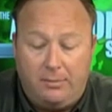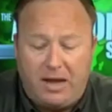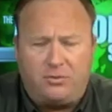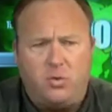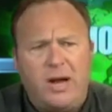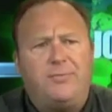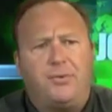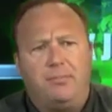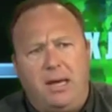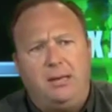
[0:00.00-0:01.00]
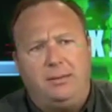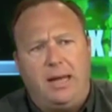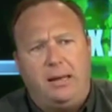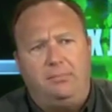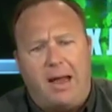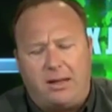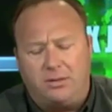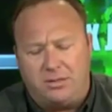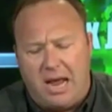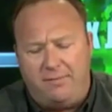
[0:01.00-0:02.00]
In fact, tweet for me that
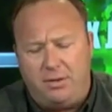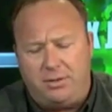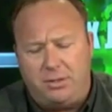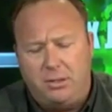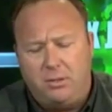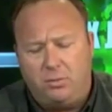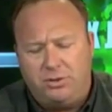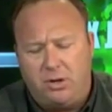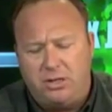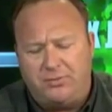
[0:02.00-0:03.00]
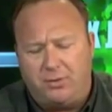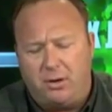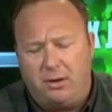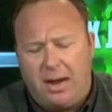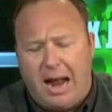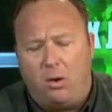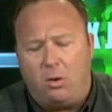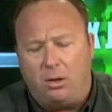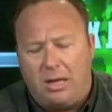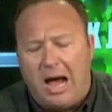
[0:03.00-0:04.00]
Michael Savage will join us for an
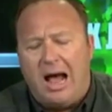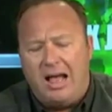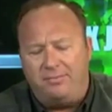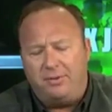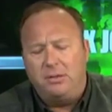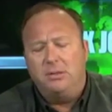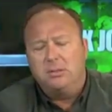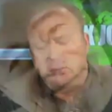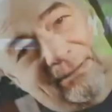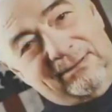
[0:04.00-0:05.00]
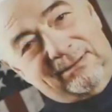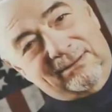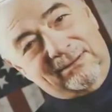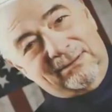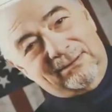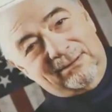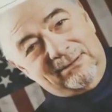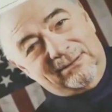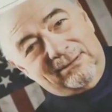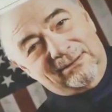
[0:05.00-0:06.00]
hour live with a link
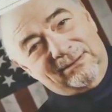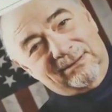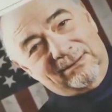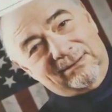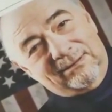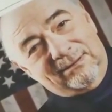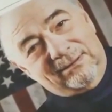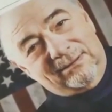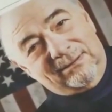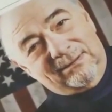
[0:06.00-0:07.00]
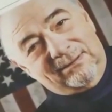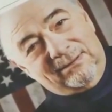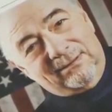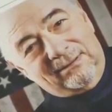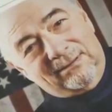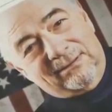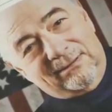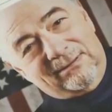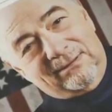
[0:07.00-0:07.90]
to the free video audio feed page,